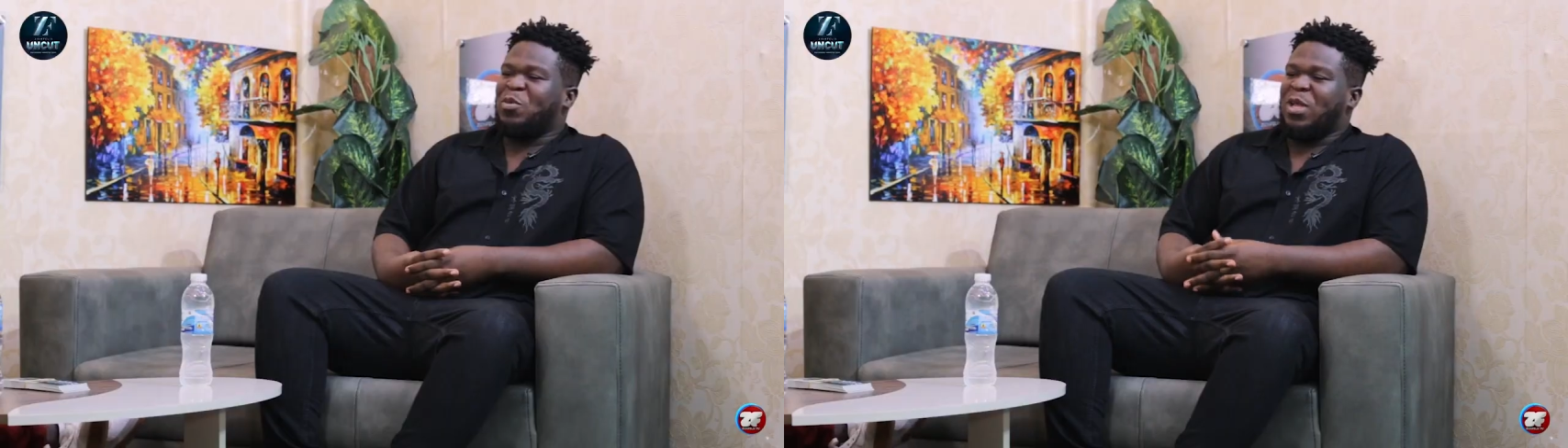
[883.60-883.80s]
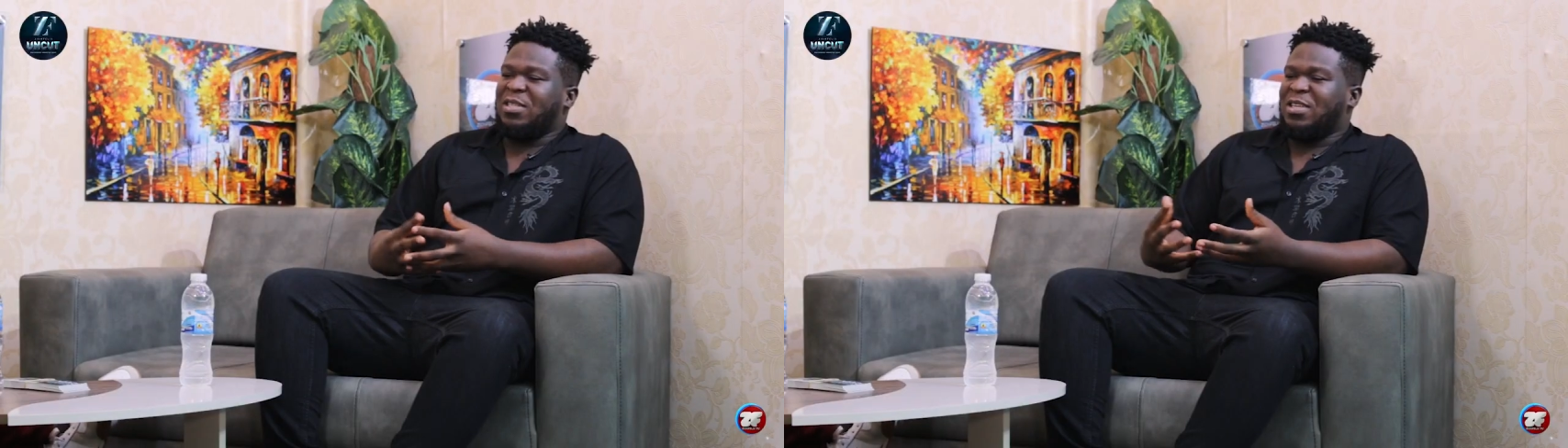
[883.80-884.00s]
they're
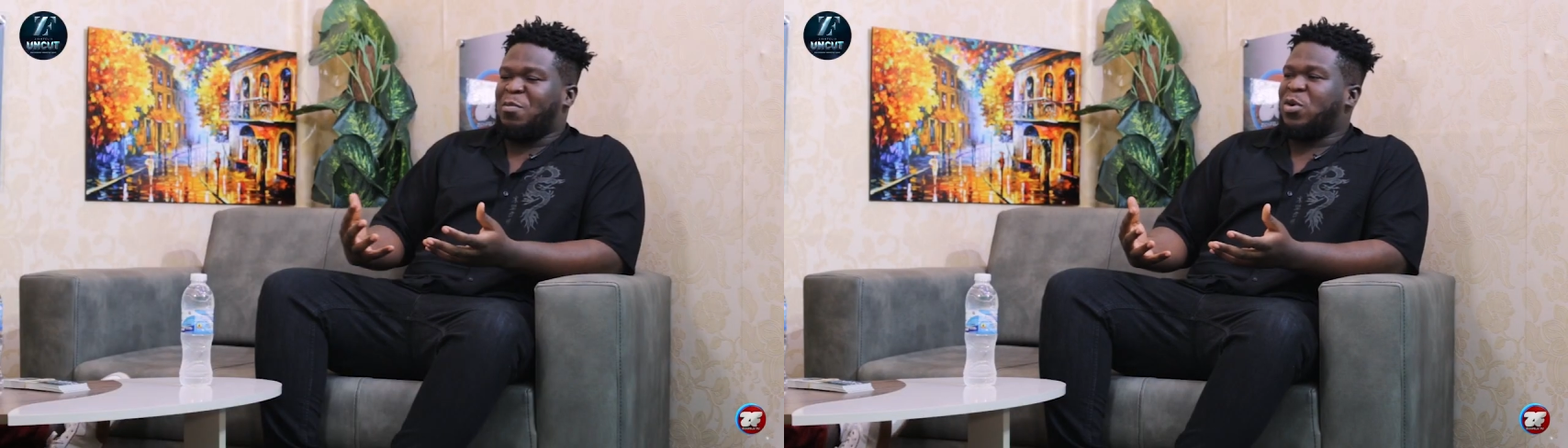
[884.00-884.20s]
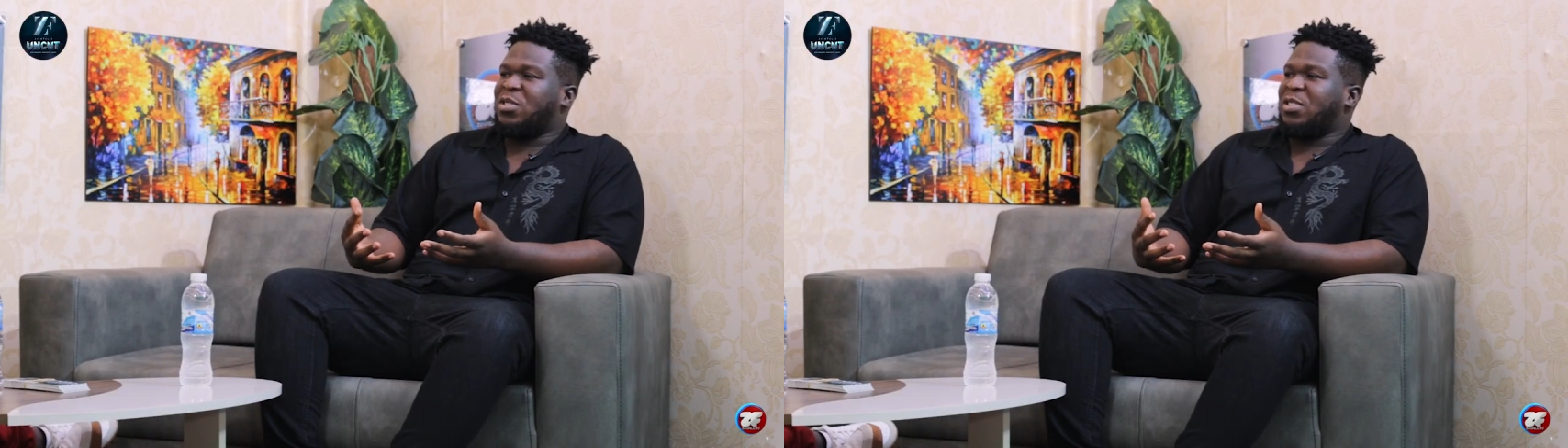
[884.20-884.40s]

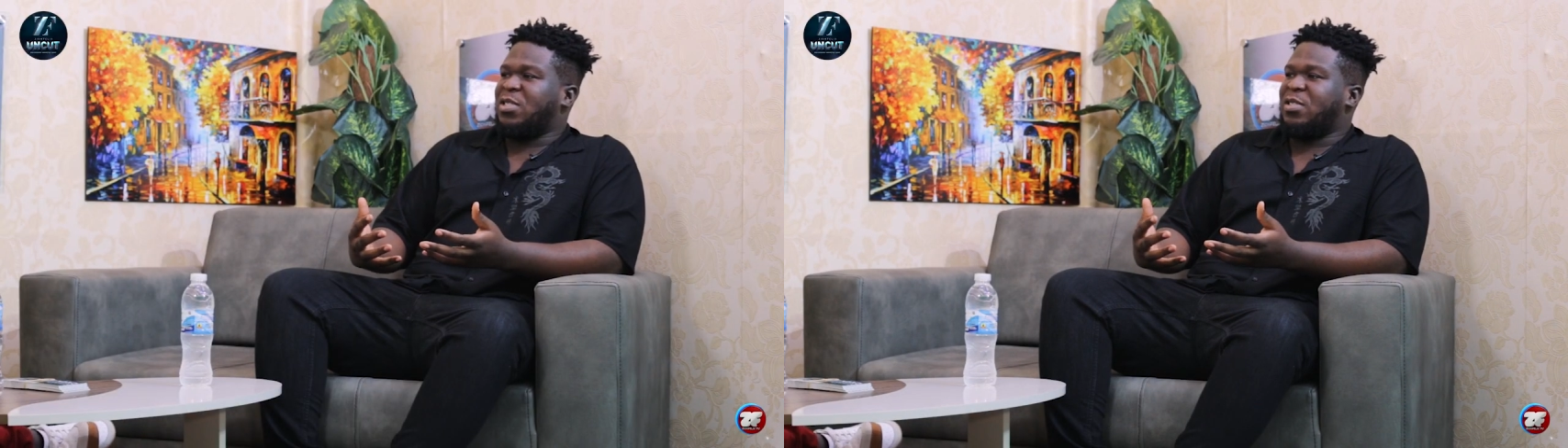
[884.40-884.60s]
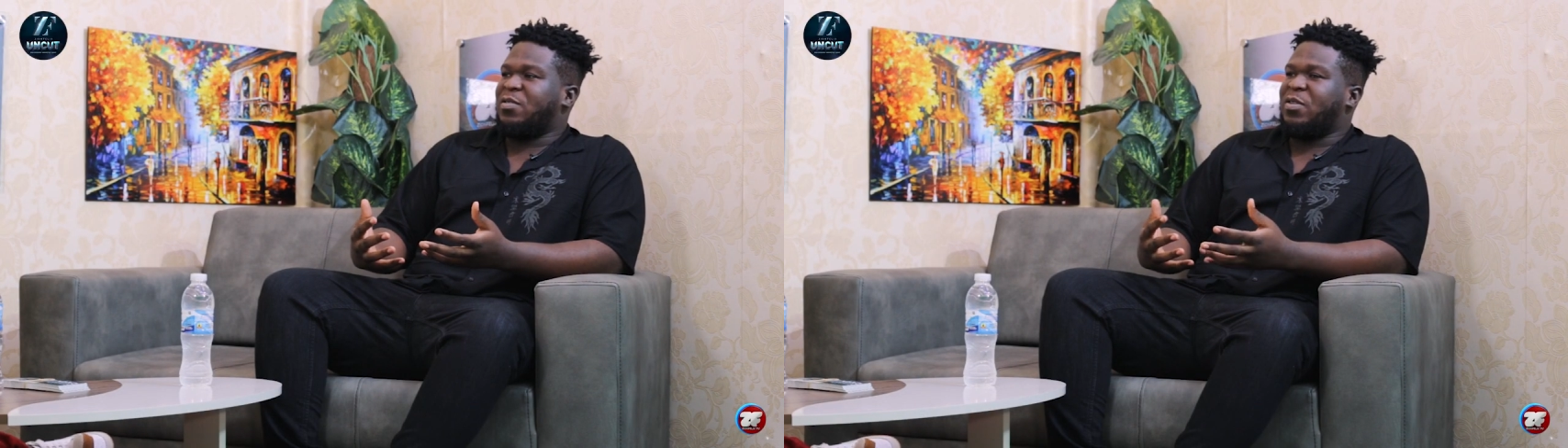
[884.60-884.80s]
positive,
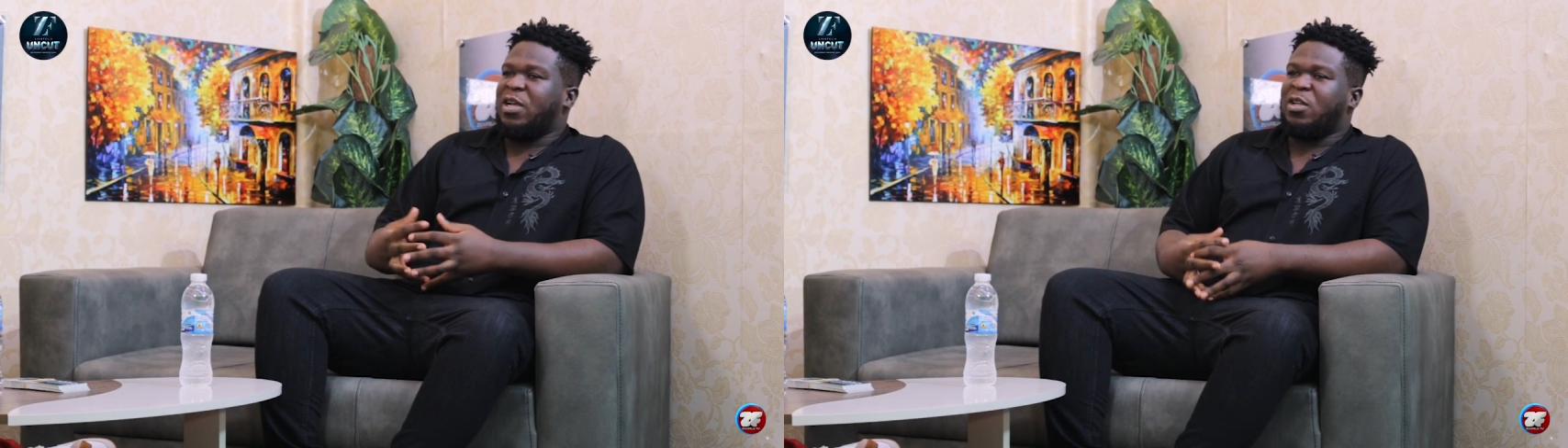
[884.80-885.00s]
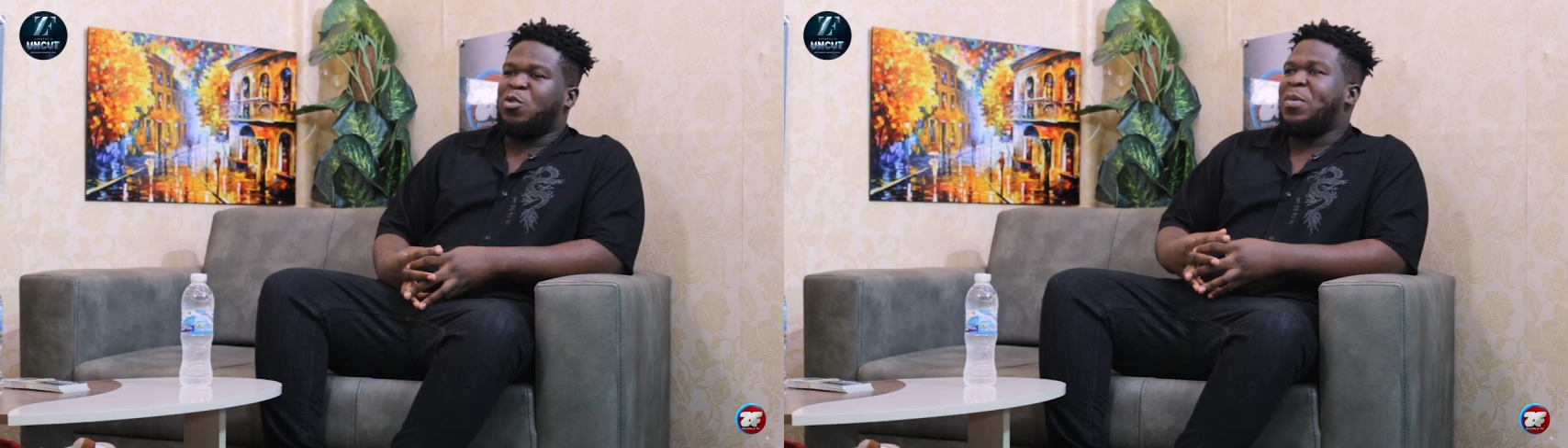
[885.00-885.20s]
like no
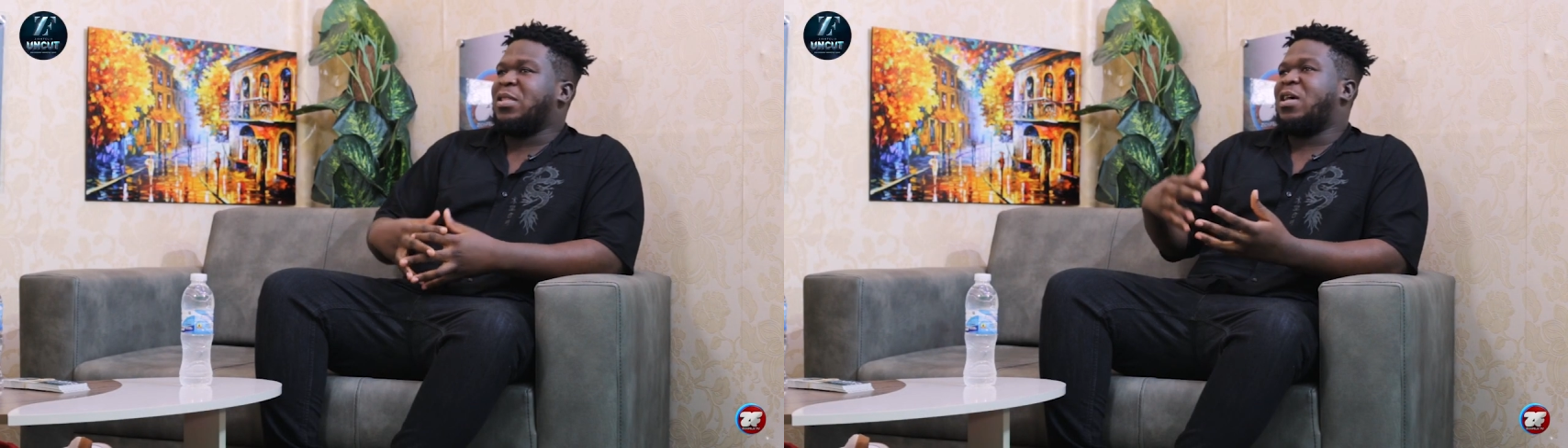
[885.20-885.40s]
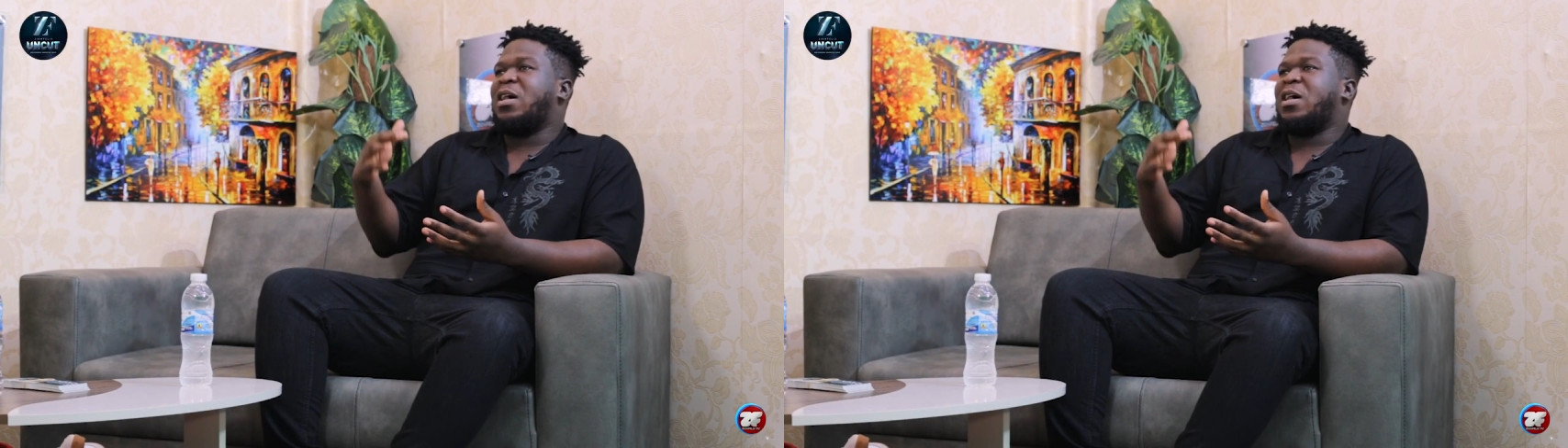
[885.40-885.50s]
matter